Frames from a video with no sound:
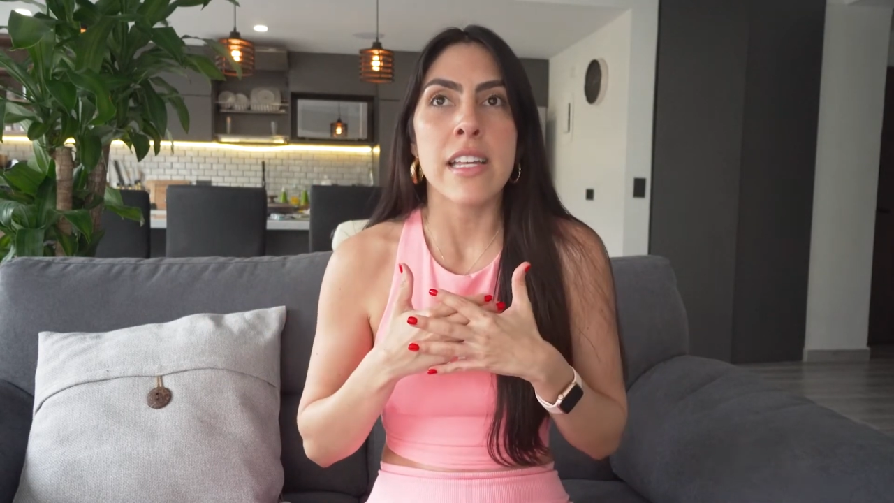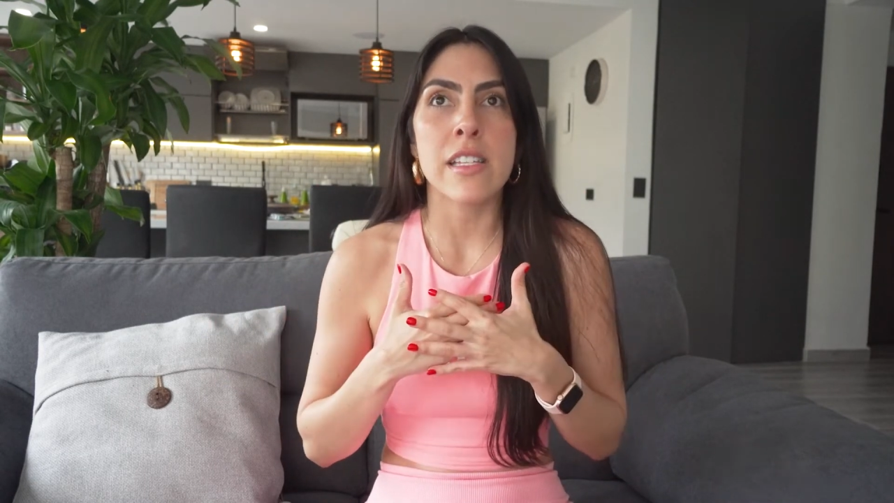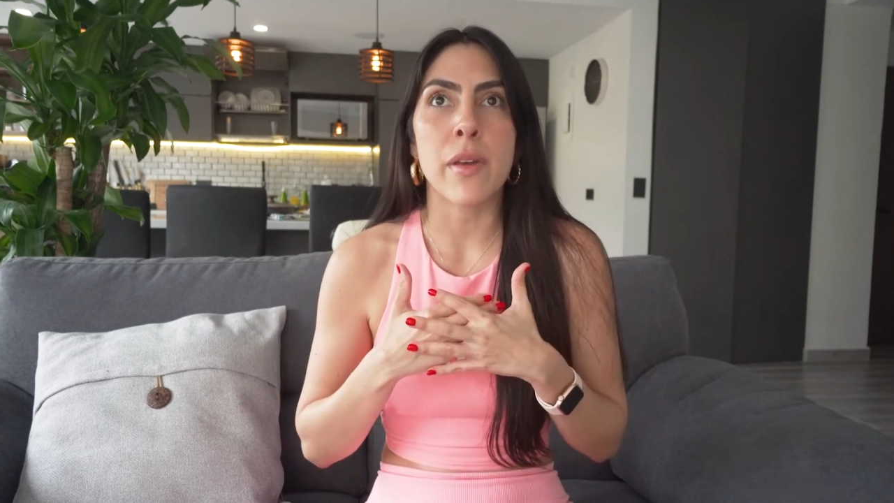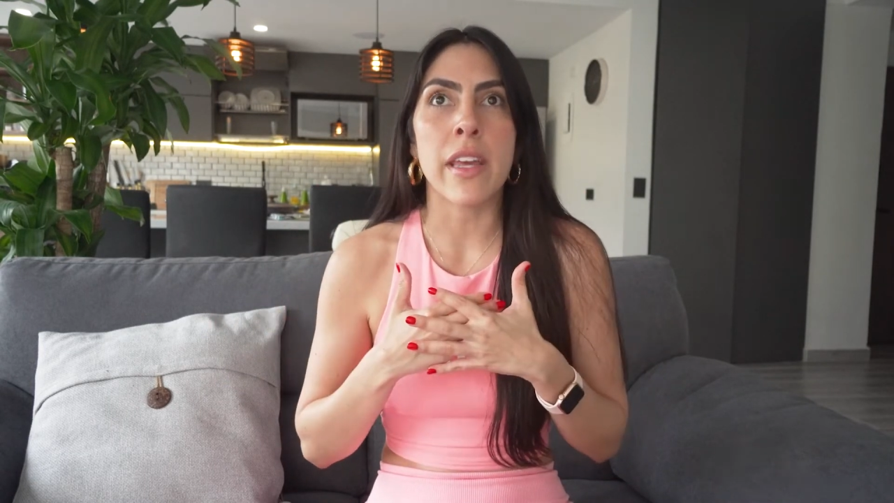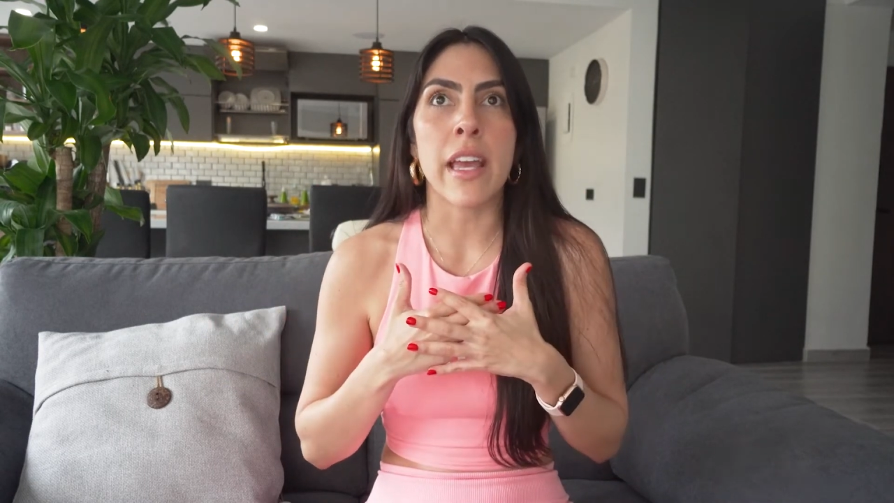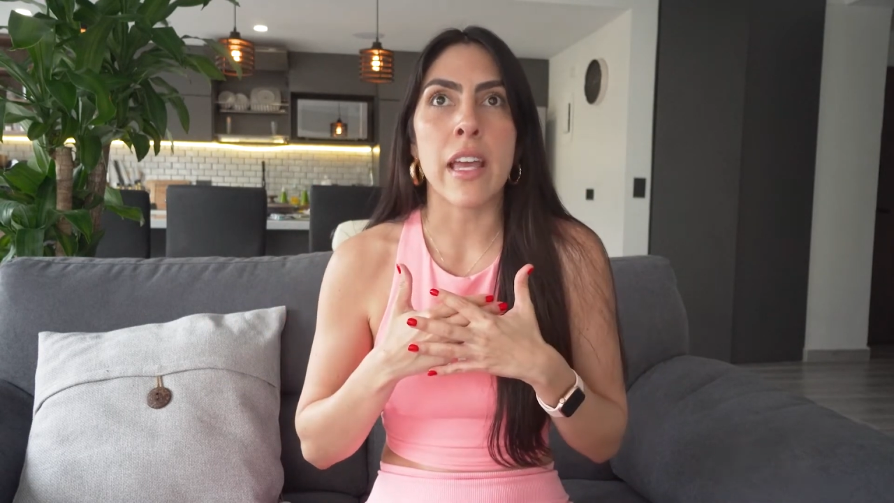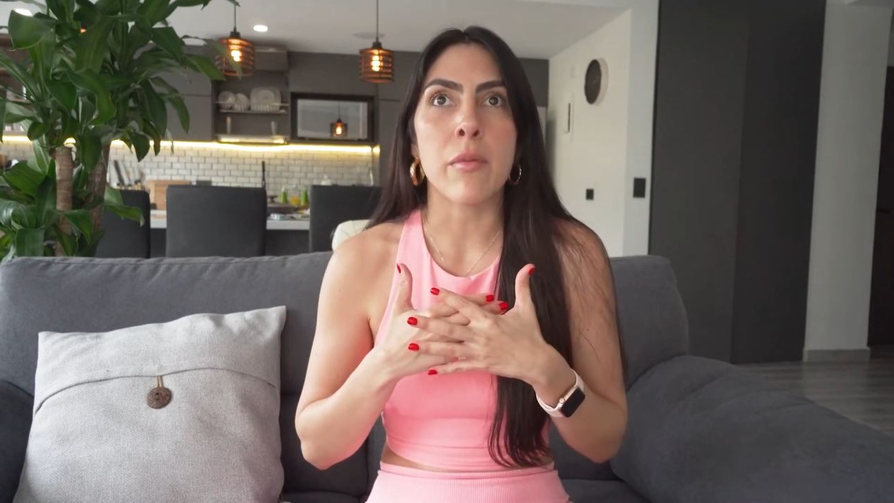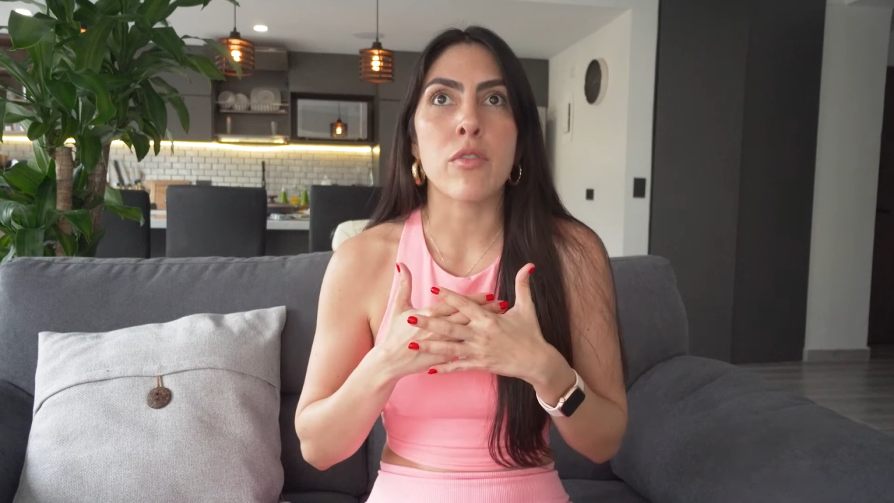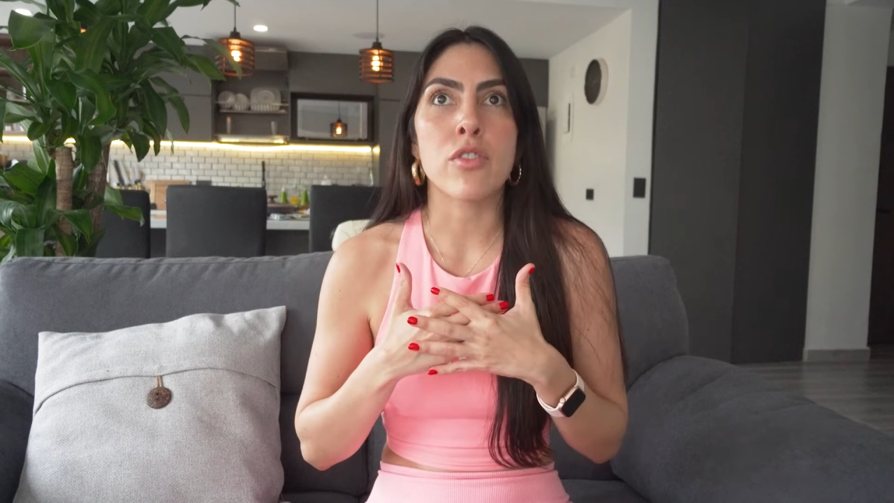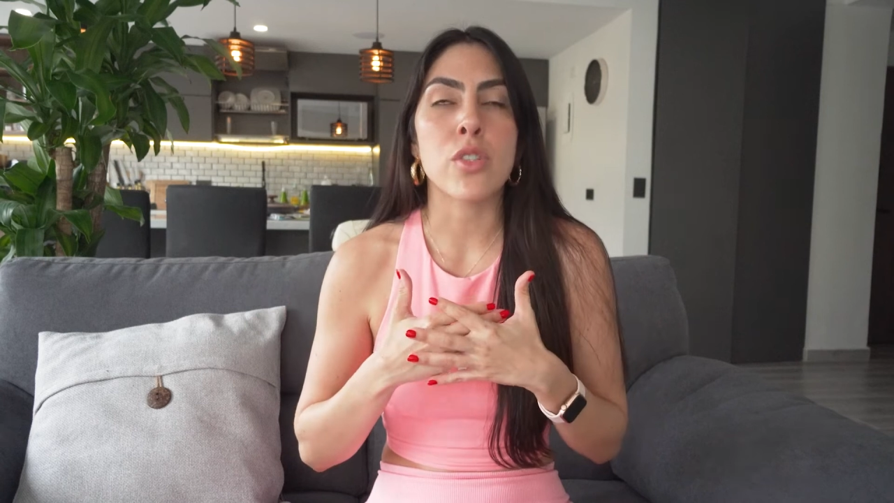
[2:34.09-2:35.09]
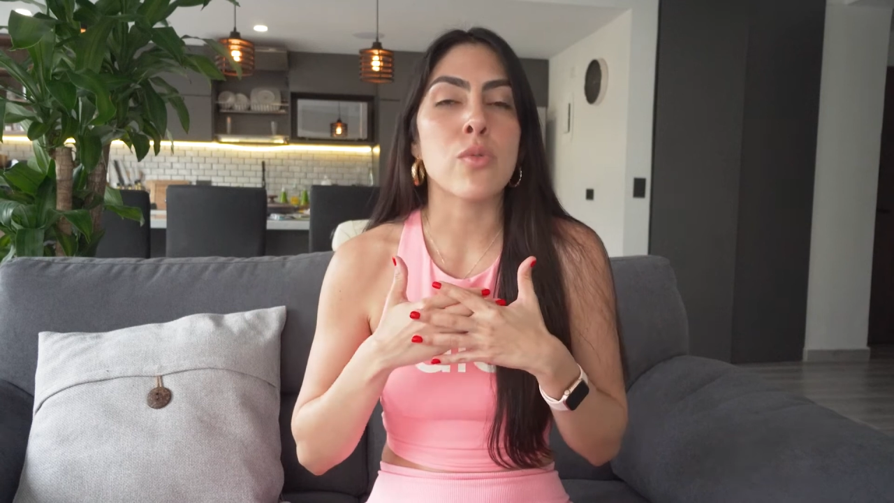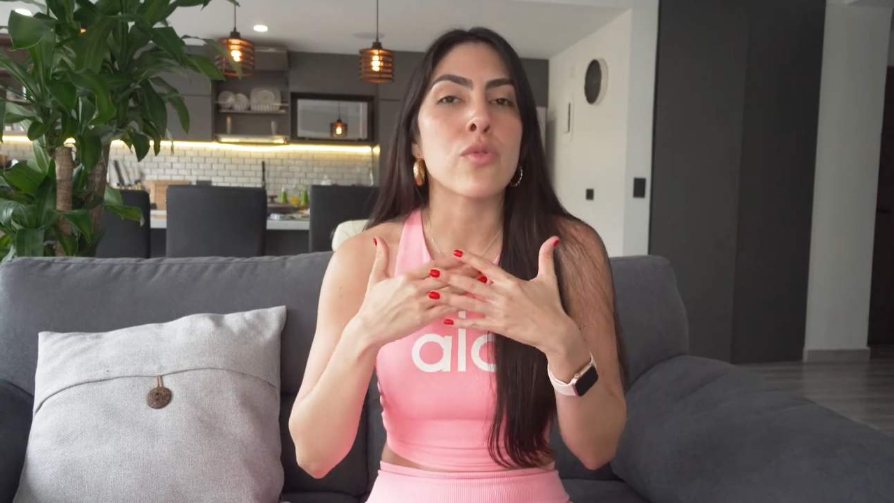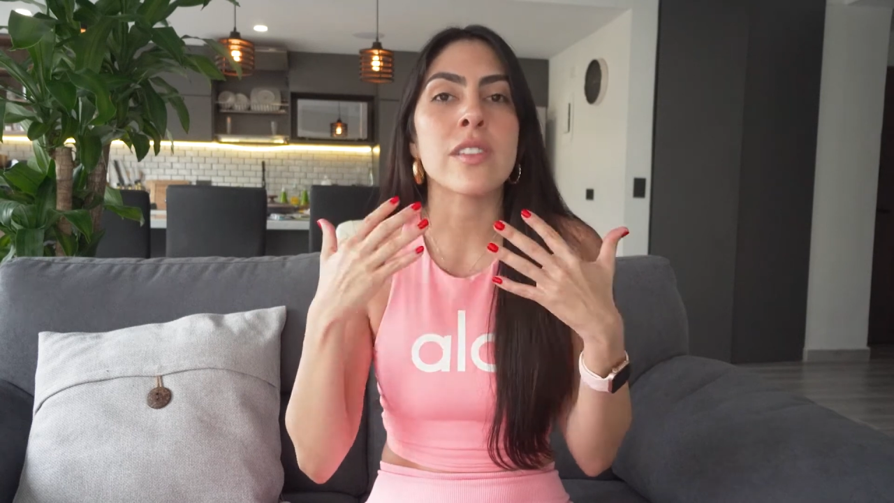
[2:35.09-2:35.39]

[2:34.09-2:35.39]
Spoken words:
is being able to